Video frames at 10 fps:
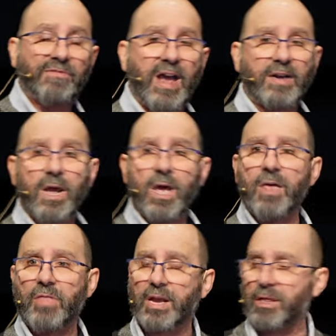
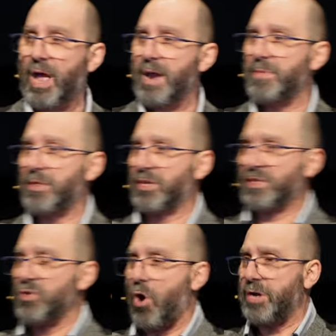fact, they claim that
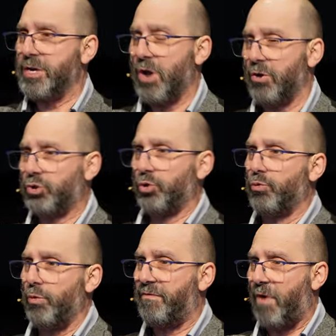this 1902
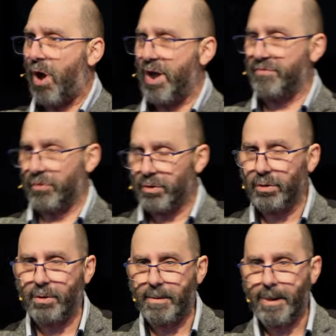revival
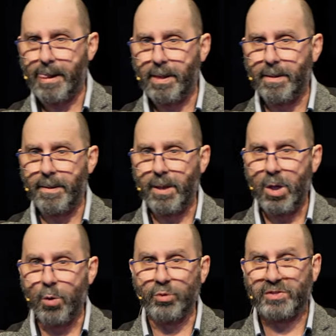
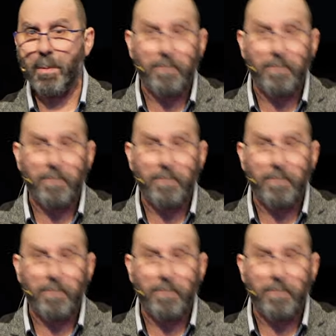was the